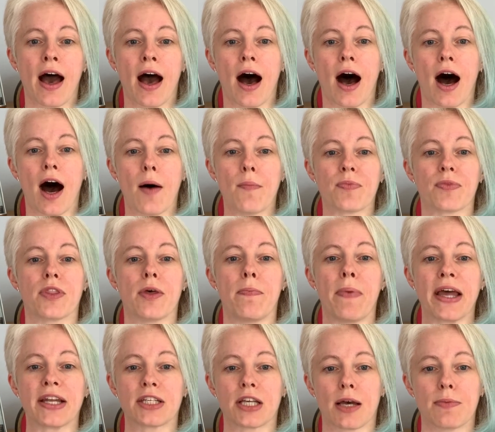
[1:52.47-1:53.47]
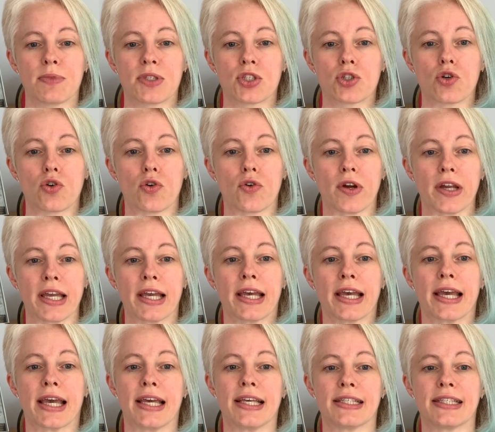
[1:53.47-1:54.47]
The bedtime story
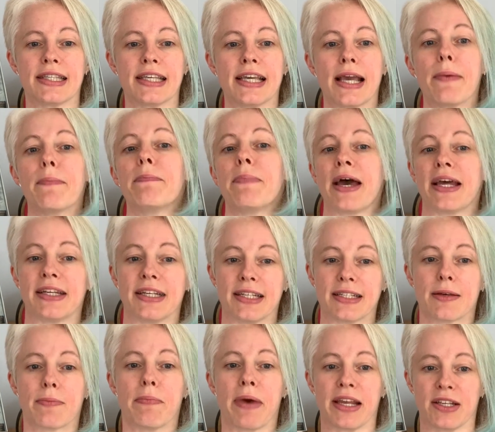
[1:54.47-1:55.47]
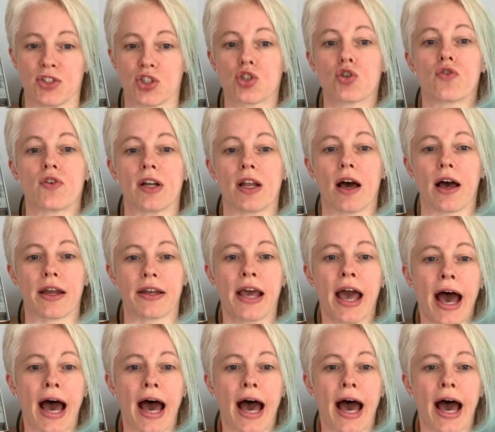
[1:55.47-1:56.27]
is the embedded main storyline,